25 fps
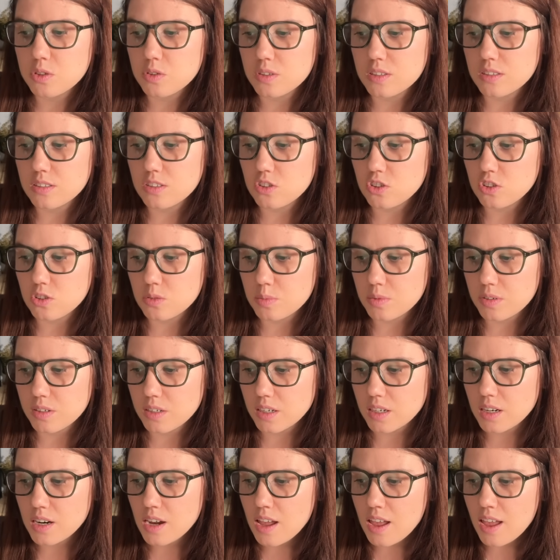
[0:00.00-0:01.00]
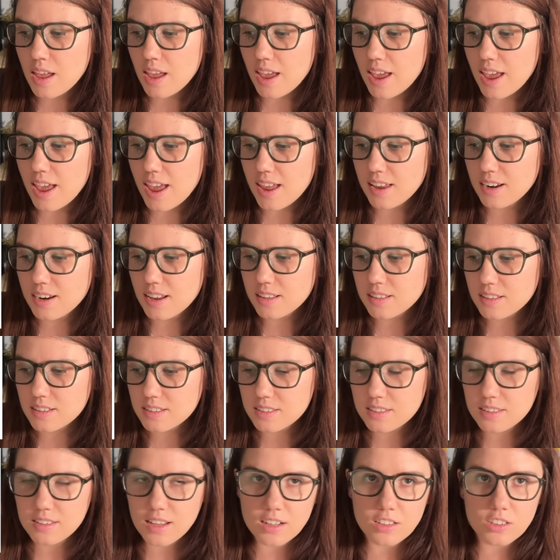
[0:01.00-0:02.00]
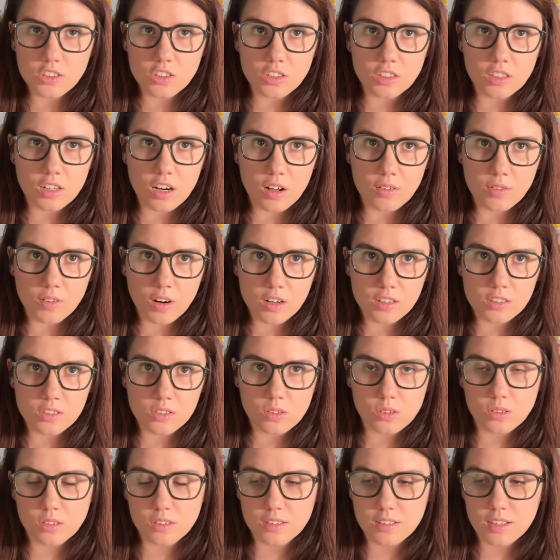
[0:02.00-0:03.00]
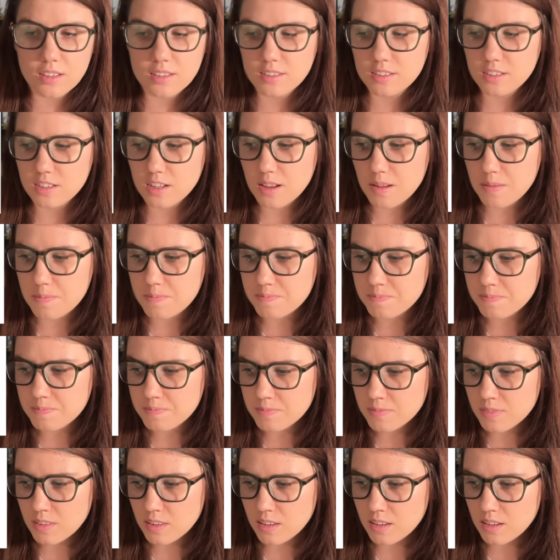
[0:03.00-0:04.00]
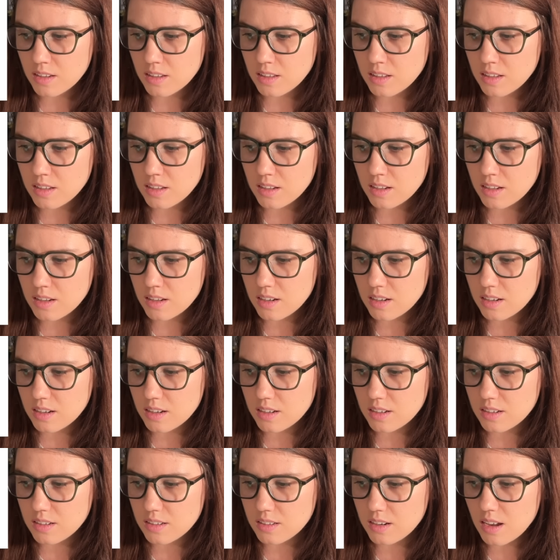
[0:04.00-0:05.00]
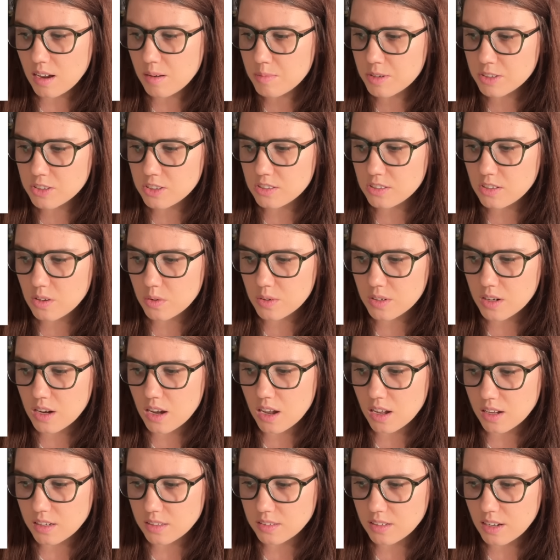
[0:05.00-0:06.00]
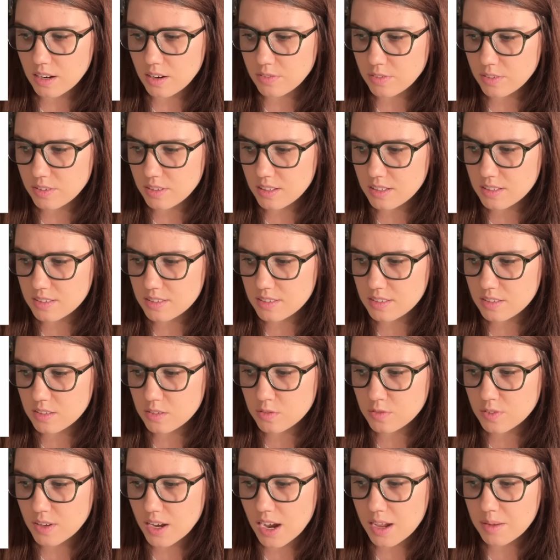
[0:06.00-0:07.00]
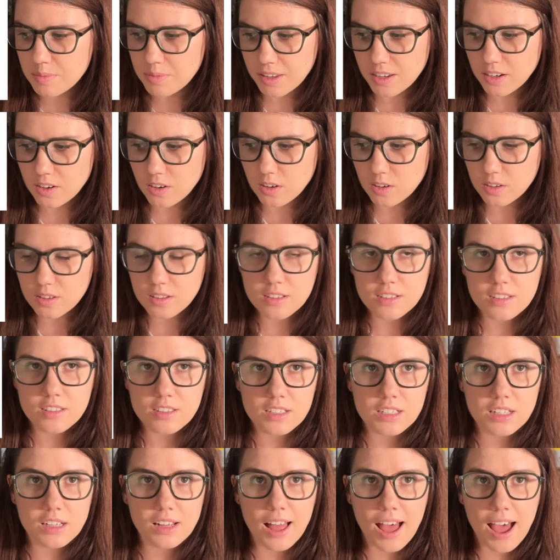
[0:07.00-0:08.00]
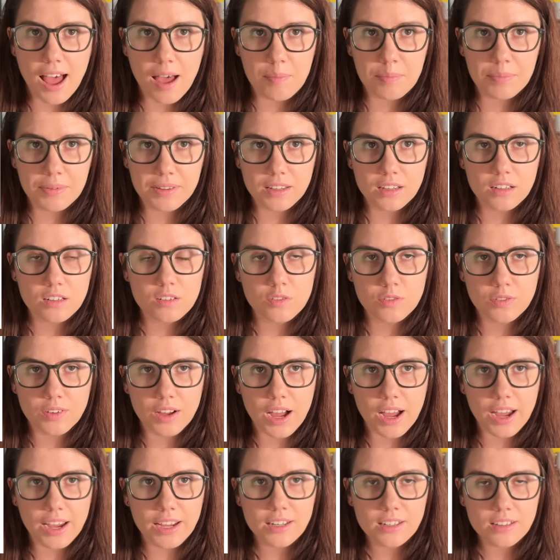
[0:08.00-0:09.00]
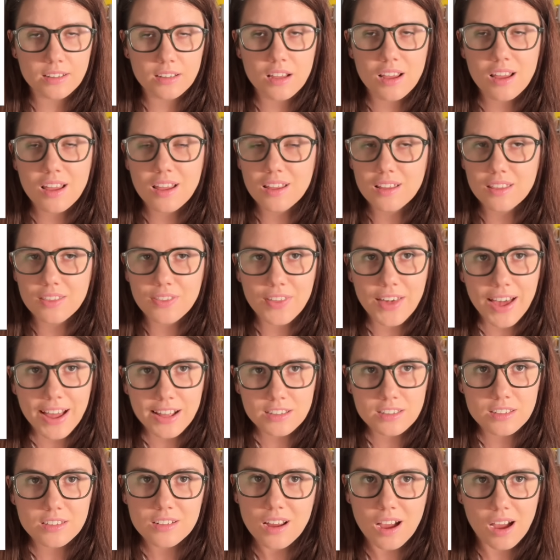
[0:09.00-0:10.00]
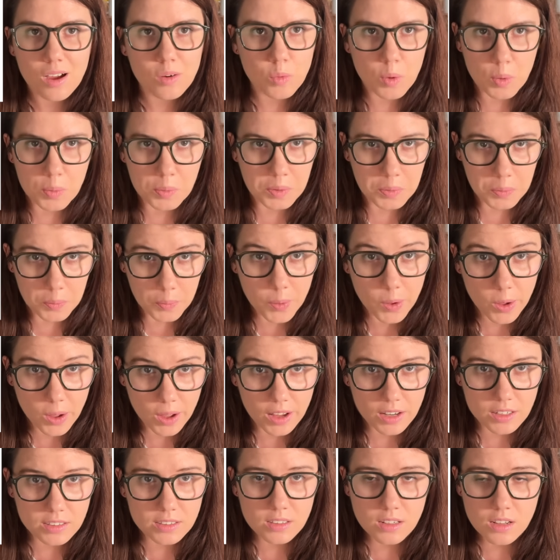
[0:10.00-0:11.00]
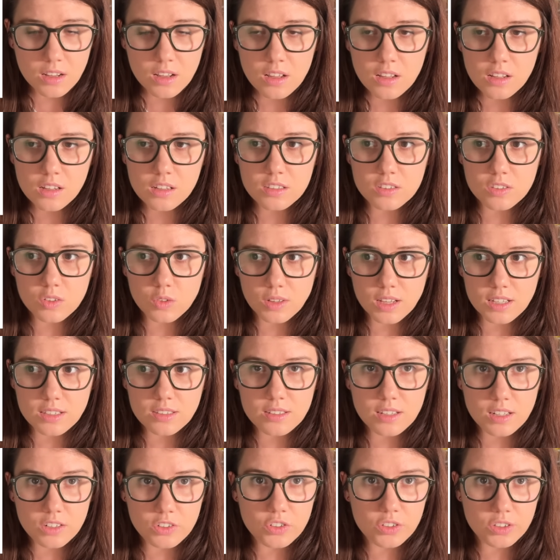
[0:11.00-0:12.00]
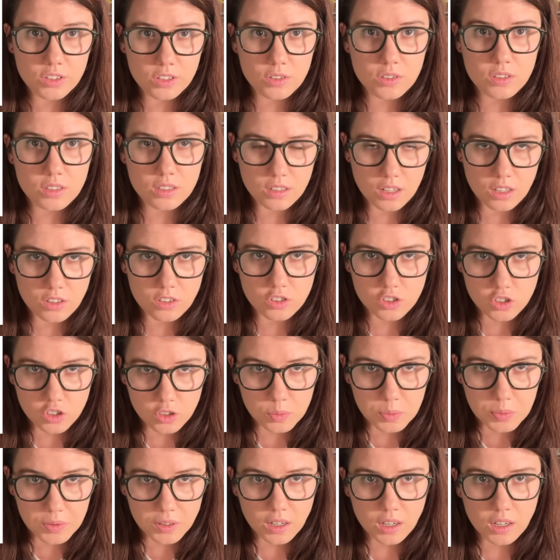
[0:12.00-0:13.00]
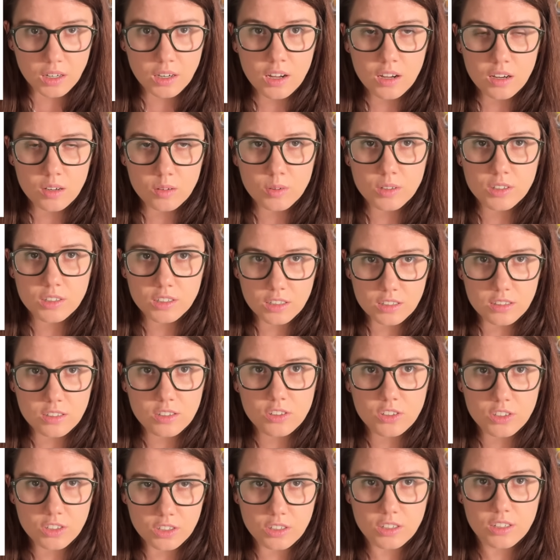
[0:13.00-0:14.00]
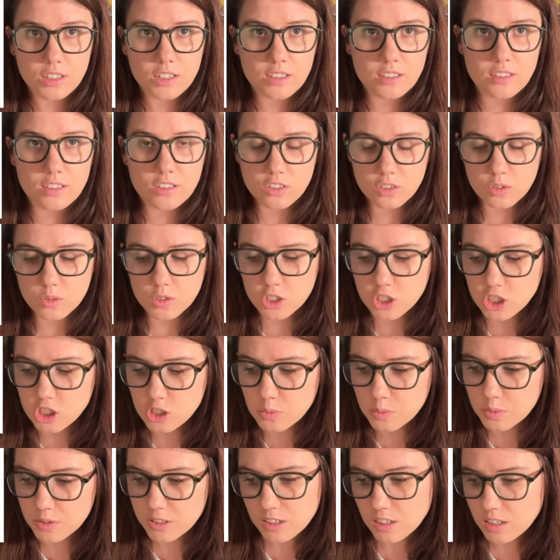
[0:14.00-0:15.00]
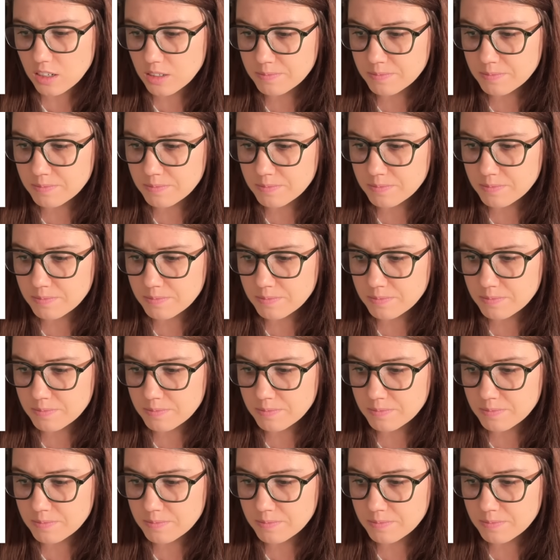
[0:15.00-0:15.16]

is a Jupiter. And at the center of our solar system, not much is going on. Everything's still vibing. Earth is still happy and fine. And that's not what we want. So let's introduce another Jupiter. We're going to turn Uranus into a Jupiter.